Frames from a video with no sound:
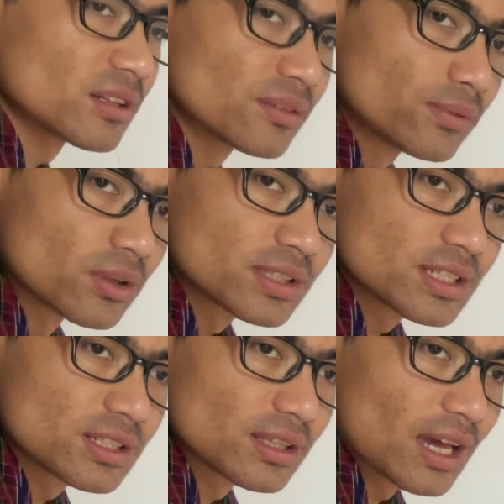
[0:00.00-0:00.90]
and the
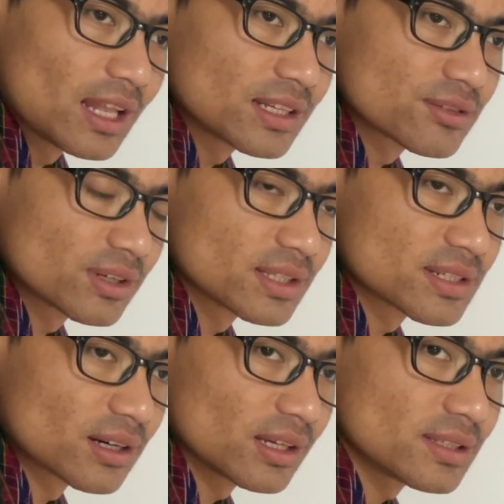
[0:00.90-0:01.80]
voltage in the electrical
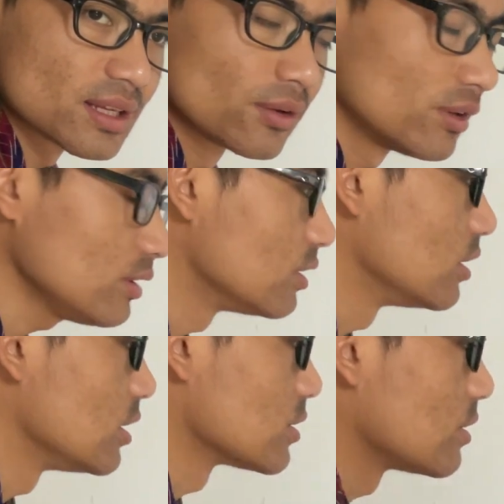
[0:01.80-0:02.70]
circuits and all.
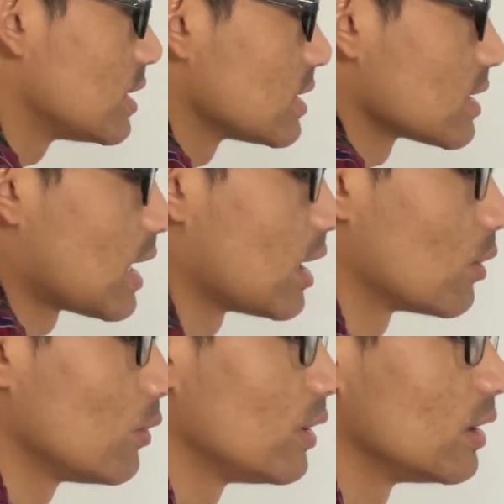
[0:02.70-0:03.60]
So this is
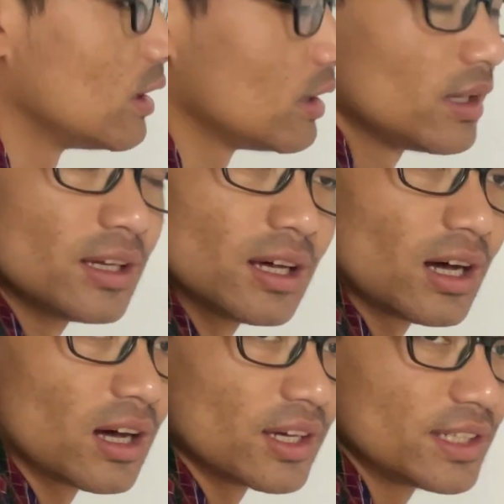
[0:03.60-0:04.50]
how
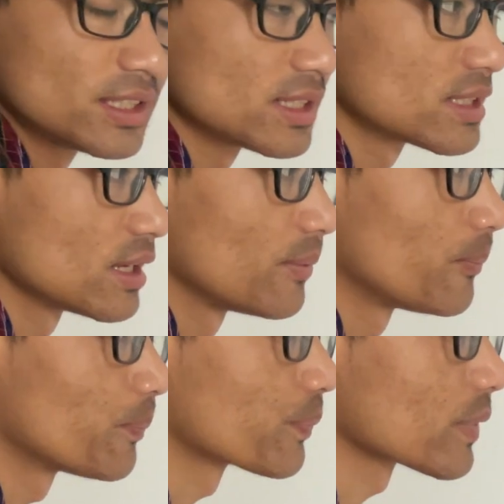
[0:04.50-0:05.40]
it is
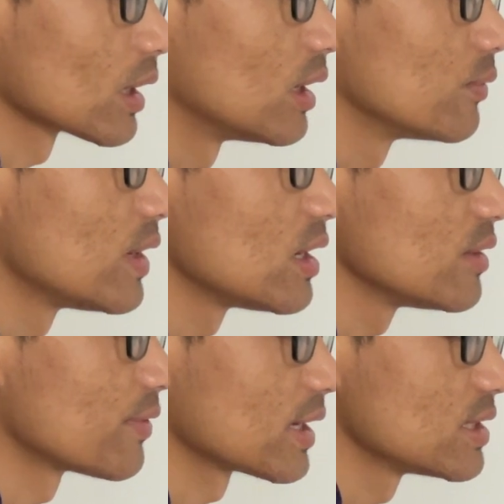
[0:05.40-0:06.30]
very
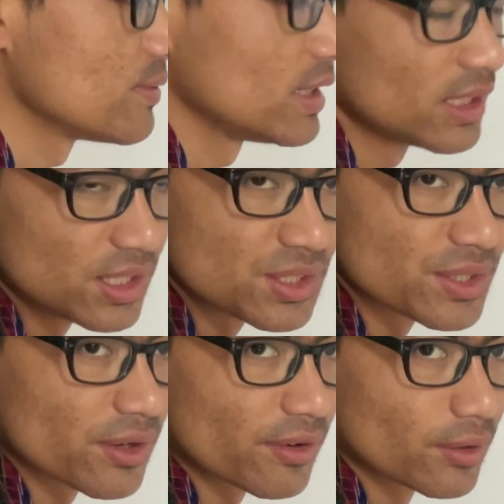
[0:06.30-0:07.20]
effective in
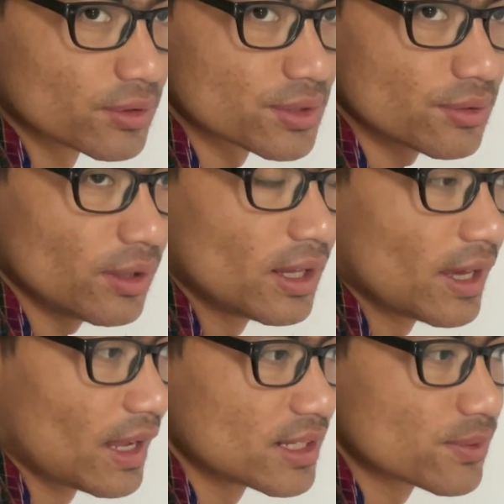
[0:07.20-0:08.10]
engineering also.
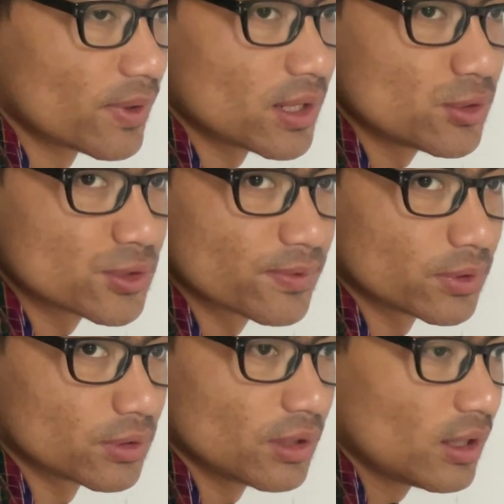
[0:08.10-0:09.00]
It's very
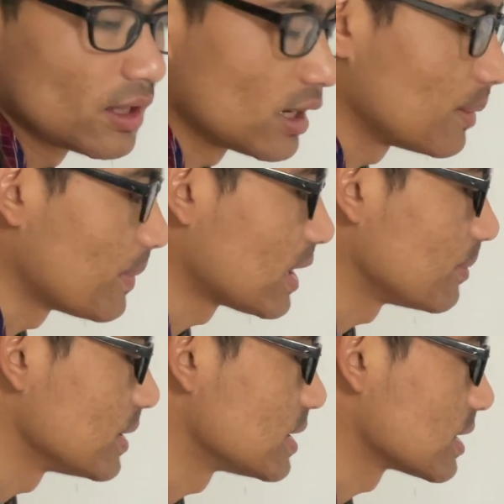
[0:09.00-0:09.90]
useful
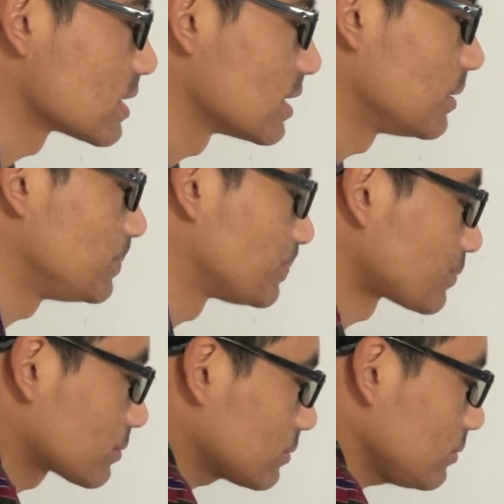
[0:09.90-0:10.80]
mathematics
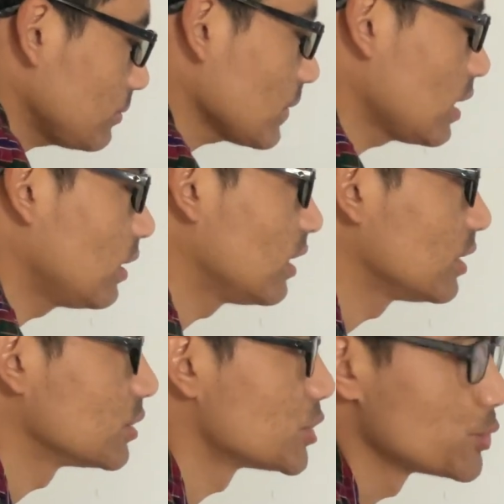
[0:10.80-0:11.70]

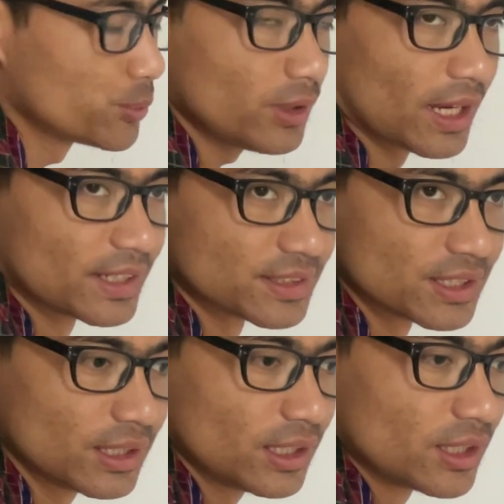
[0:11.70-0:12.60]
tool,
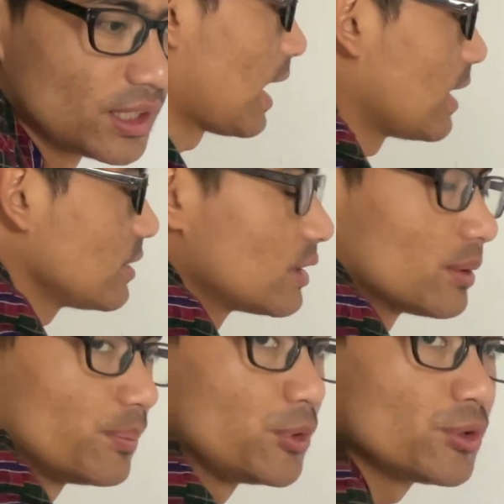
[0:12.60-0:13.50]
and
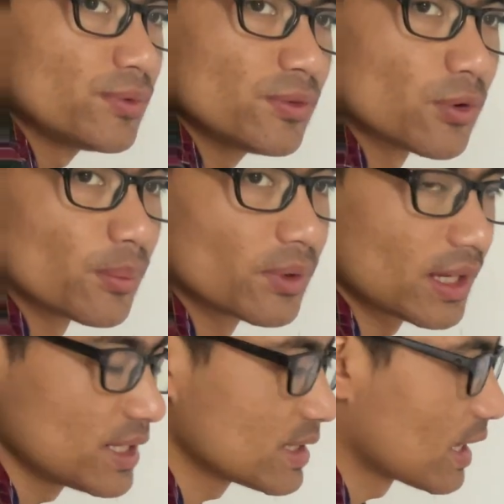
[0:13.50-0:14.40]
the beautiful formula
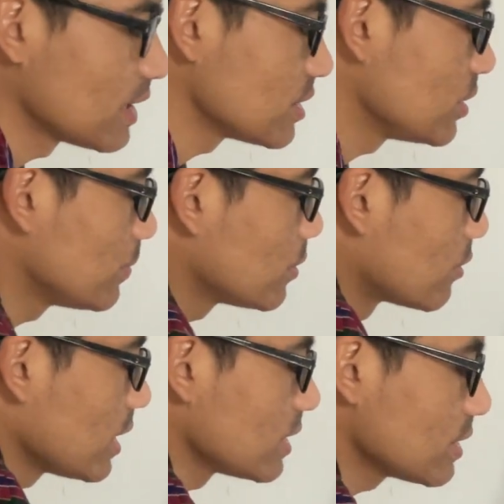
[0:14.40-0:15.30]
is that if you
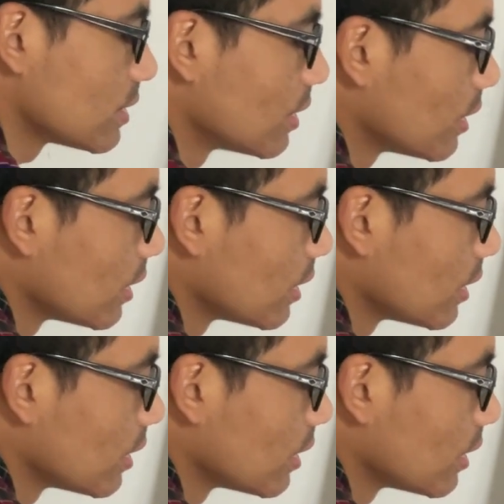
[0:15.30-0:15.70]
raise